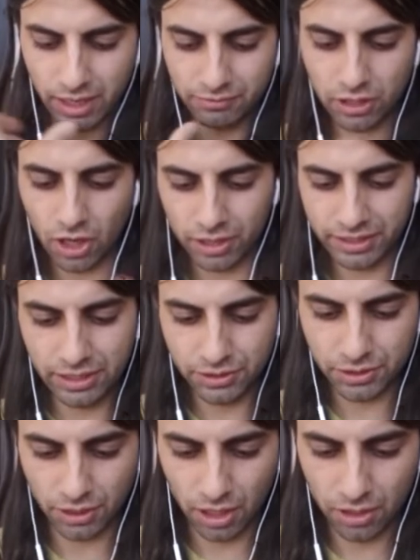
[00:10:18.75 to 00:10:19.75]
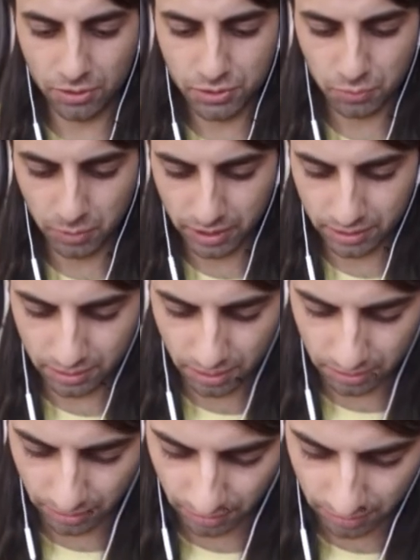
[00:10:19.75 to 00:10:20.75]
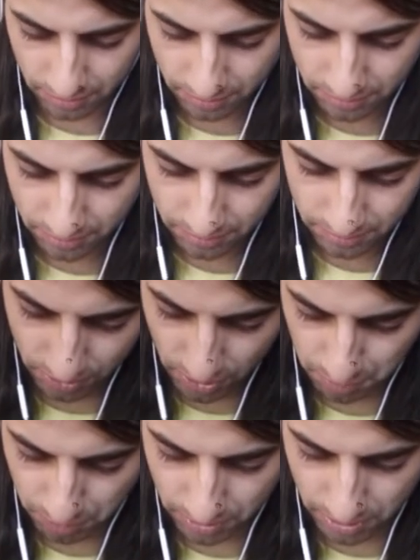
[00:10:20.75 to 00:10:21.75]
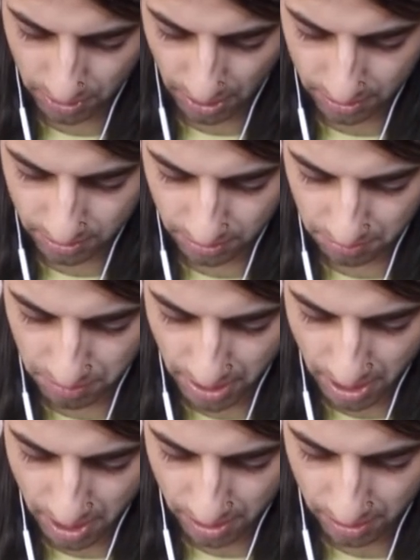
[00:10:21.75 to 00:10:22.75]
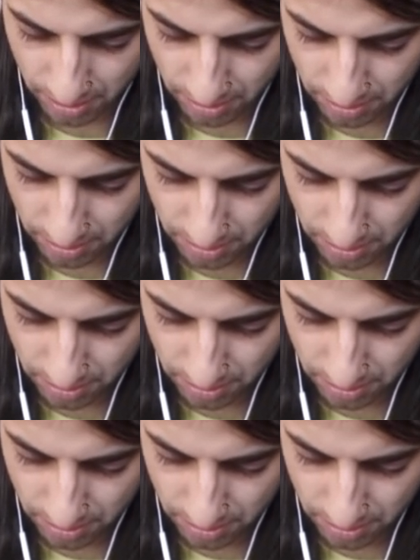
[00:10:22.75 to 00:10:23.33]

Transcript: So whatever card he throws, we're gonna, okay. Here, let's just put these guys in the back.